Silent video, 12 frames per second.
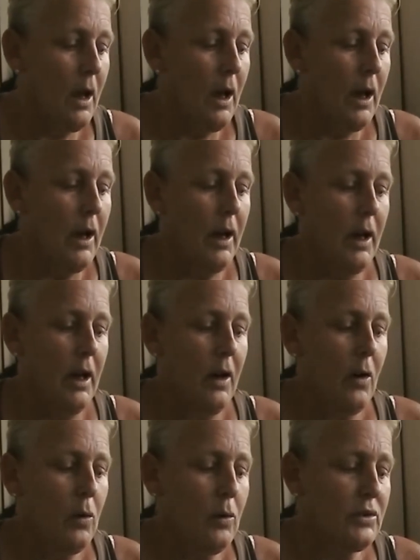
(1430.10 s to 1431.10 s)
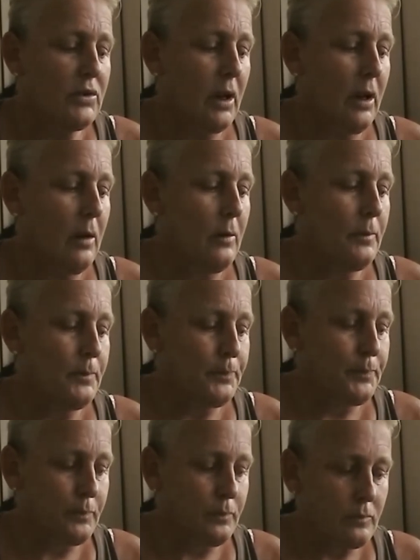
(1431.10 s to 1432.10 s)
Also,
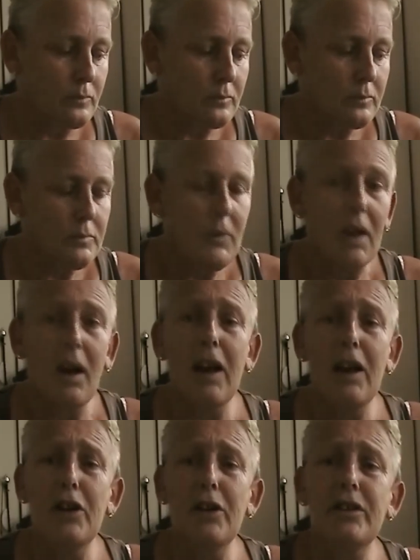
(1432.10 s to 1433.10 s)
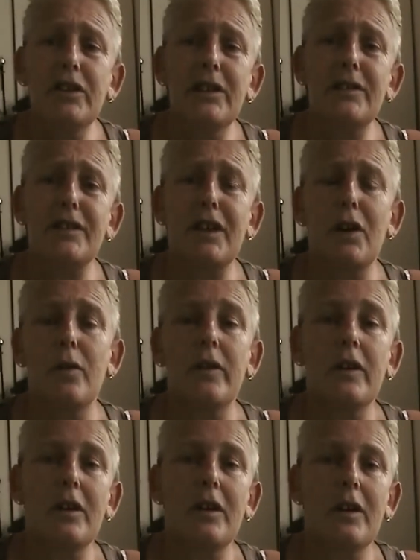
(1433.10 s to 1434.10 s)
I learned years ago
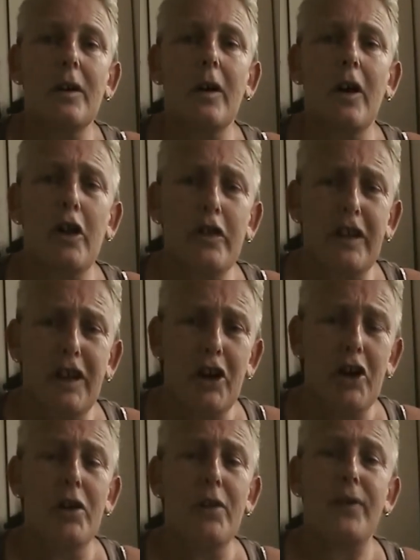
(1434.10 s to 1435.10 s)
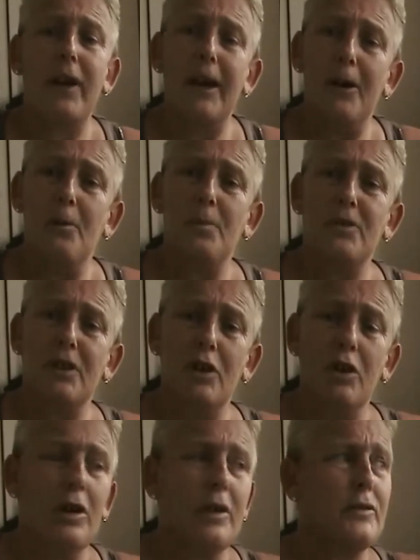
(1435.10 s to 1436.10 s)
that the earth helps a
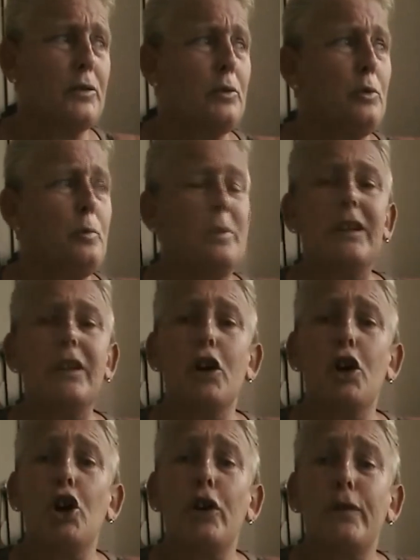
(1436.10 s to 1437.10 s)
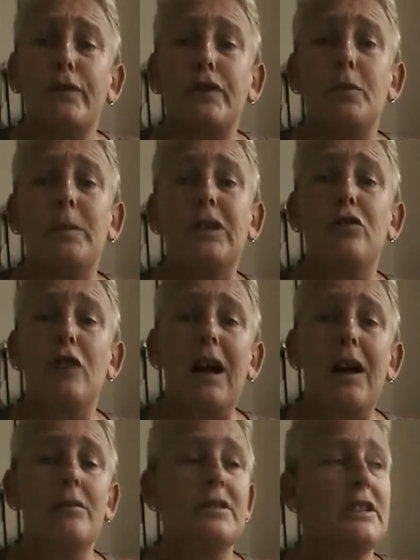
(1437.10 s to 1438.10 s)
lot, to be
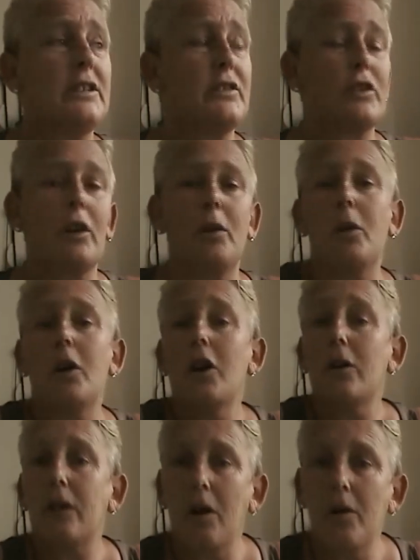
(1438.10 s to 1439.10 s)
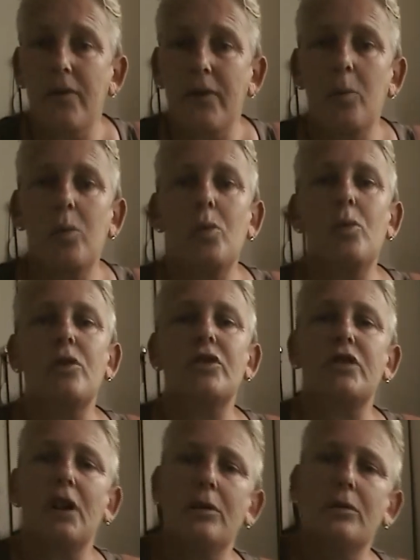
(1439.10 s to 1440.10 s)
grounded. So go for walks,
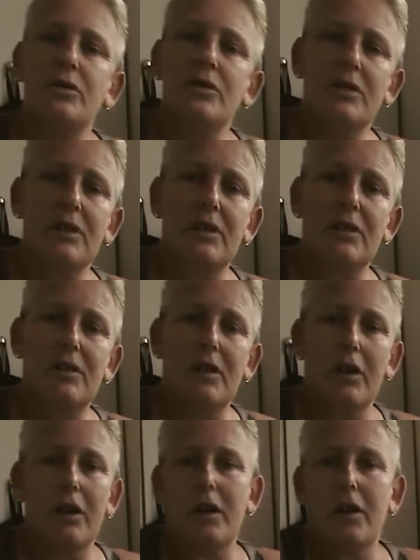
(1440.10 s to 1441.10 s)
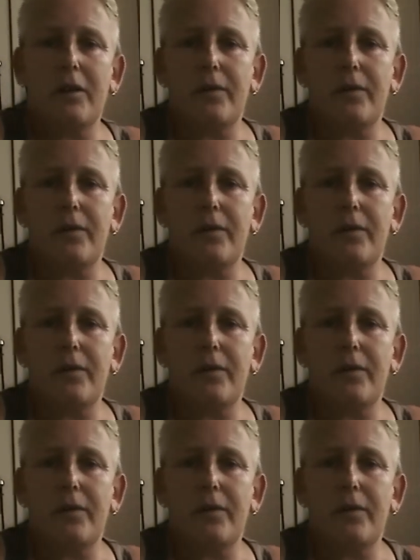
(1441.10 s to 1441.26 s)
go to the